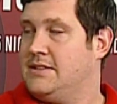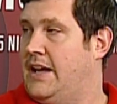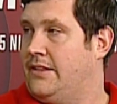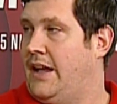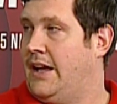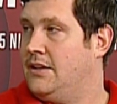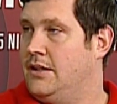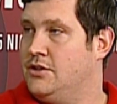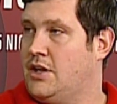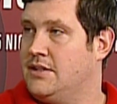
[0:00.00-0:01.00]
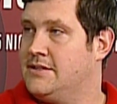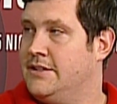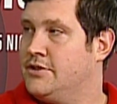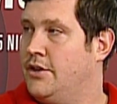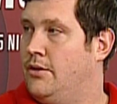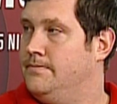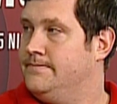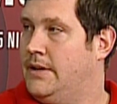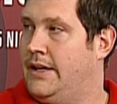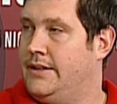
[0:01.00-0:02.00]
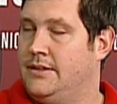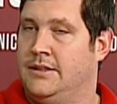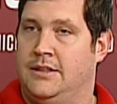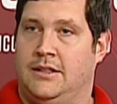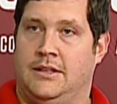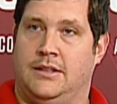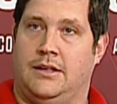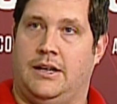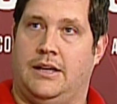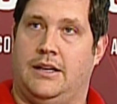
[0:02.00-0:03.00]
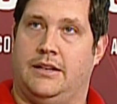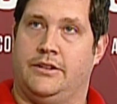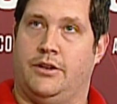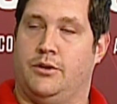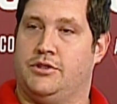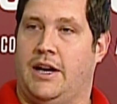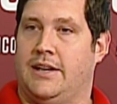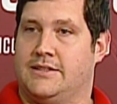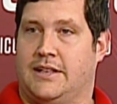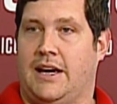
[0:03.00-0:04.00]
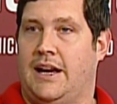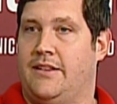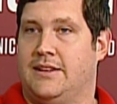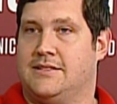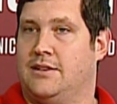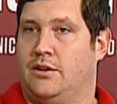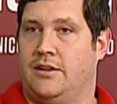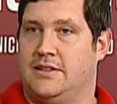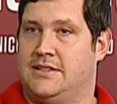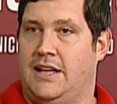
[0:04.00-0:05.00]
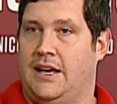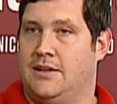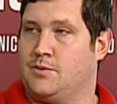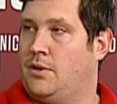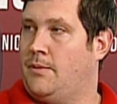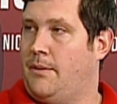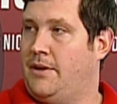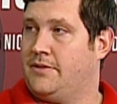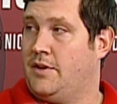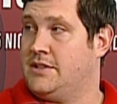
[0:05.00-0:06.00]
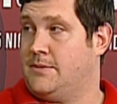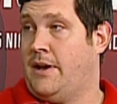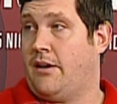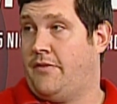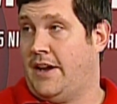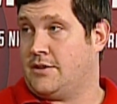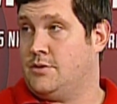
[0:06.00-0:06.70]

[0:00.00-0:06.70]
at that in John Stinchcomb. And, John is a guy that still to this day is one of my best friends. As a matter of fact, you